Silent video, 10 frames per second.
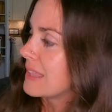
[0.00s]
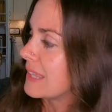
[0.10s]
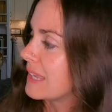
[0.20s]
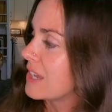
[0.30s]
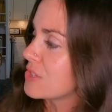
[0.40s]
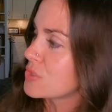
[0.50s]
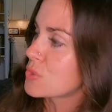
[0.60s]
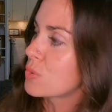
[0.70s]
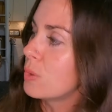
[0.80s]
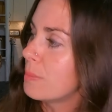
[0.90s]
the
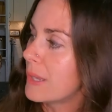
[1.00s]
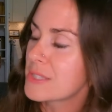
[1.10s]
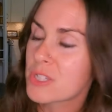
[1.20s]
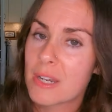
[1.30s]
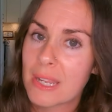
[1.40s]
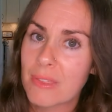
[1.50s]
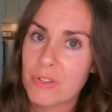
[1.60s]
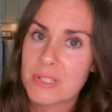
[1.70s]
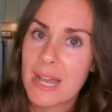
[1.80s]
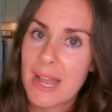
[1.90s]
school months on
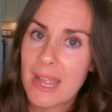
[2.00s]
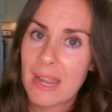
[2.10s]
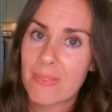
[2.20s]
either side